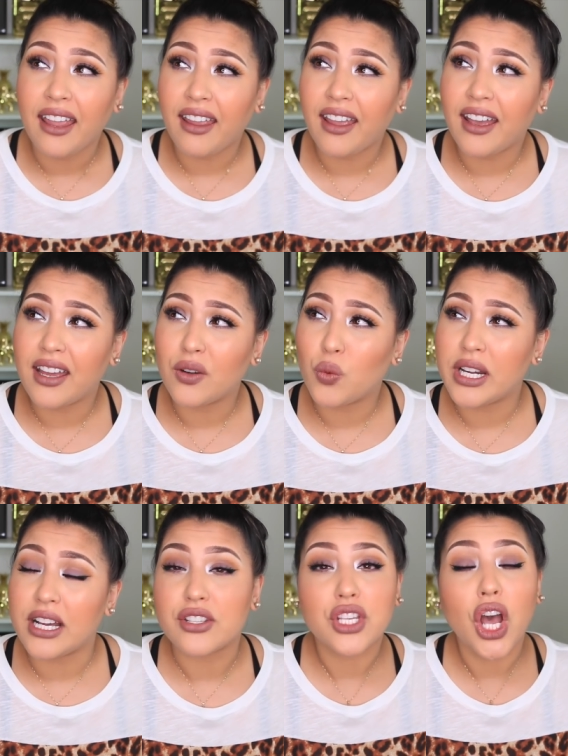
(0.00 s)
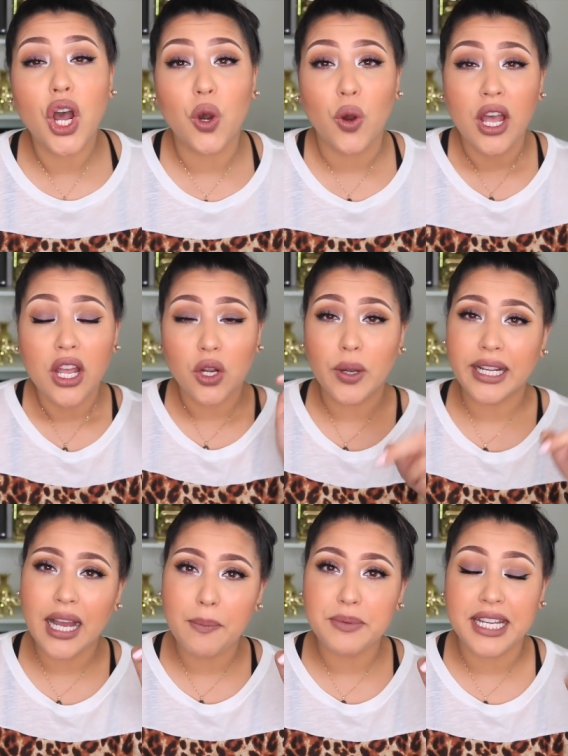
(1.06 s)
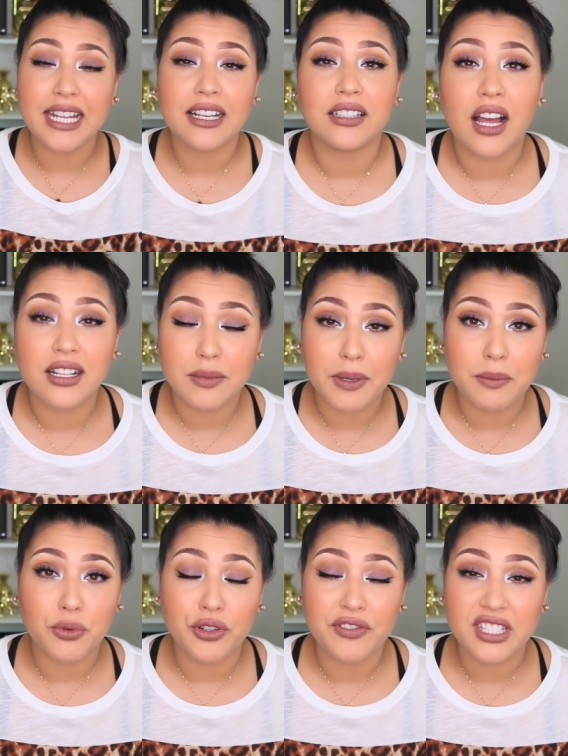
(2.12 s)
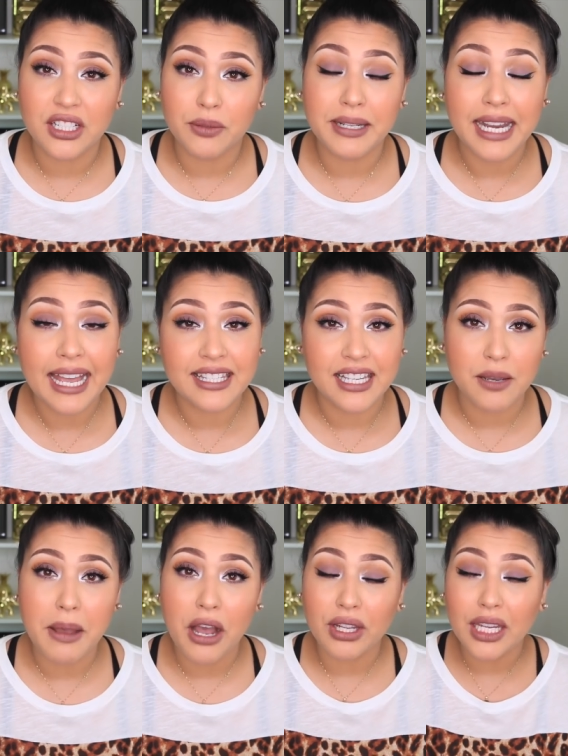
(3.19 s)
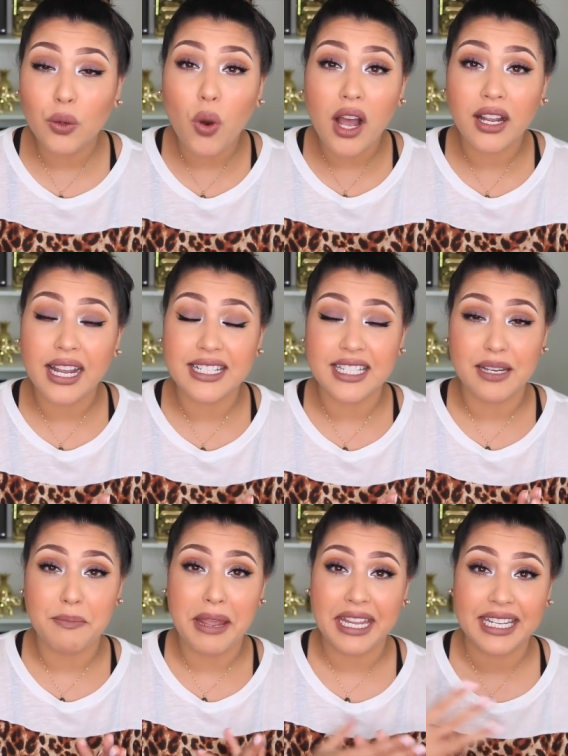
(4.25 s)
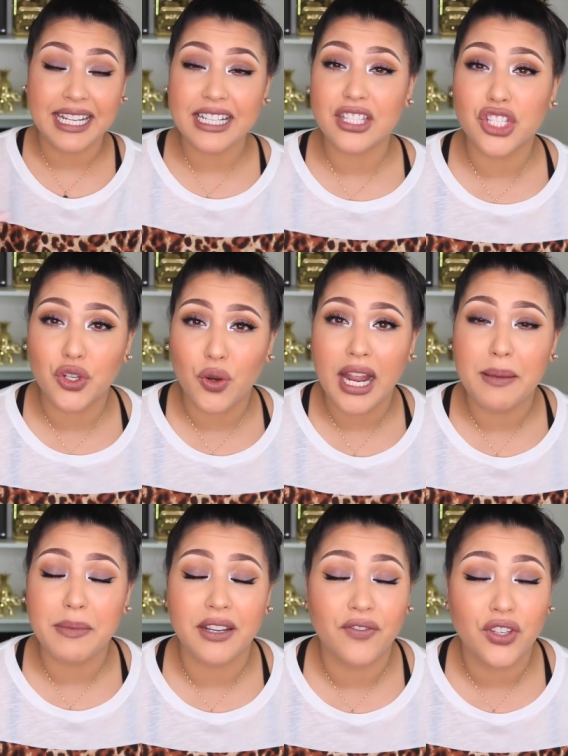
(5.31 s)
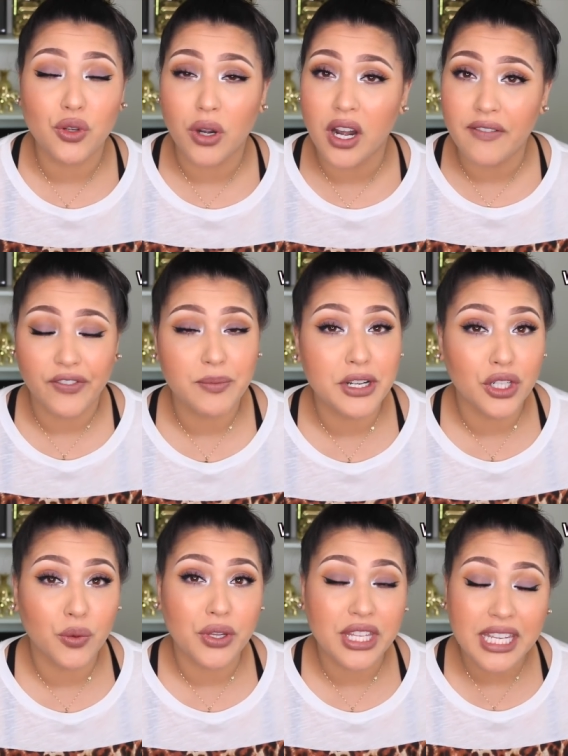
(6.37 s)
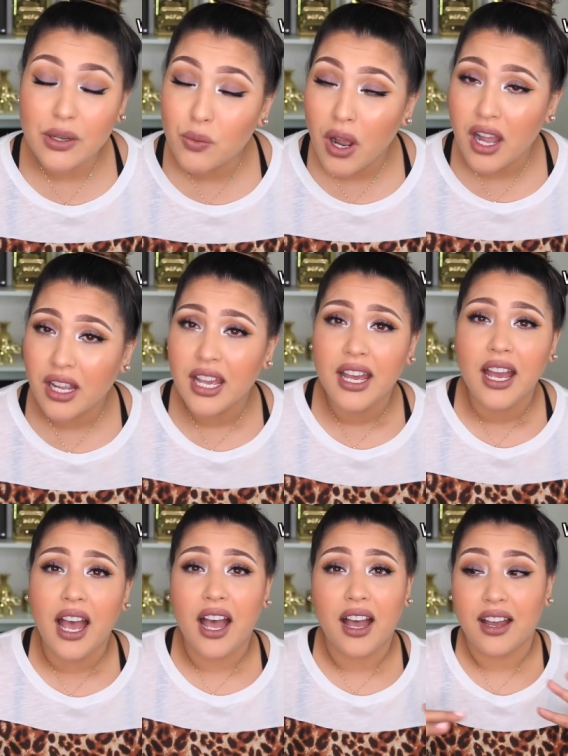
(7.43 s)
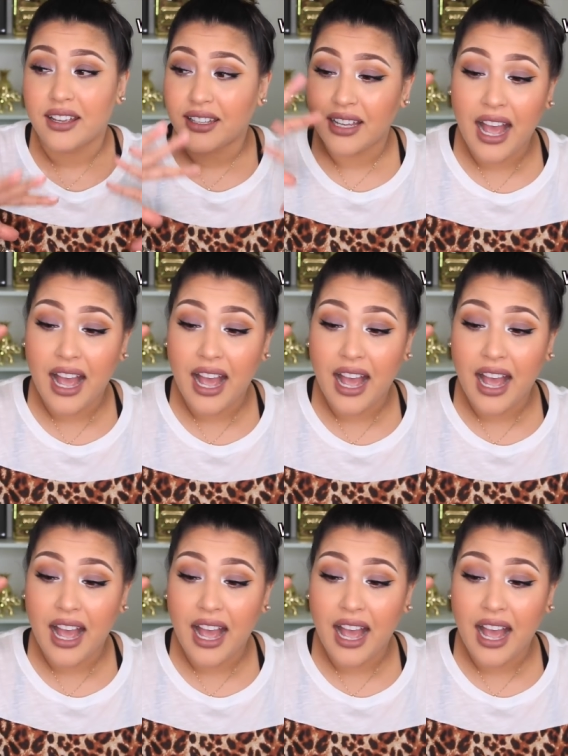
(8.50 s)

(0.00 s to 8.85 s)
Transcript: and what else? Oh, quick update. Lots of people have still been asking about Ewok. I did make an Instagram, and if you are unfamiliar with Ewok, uh,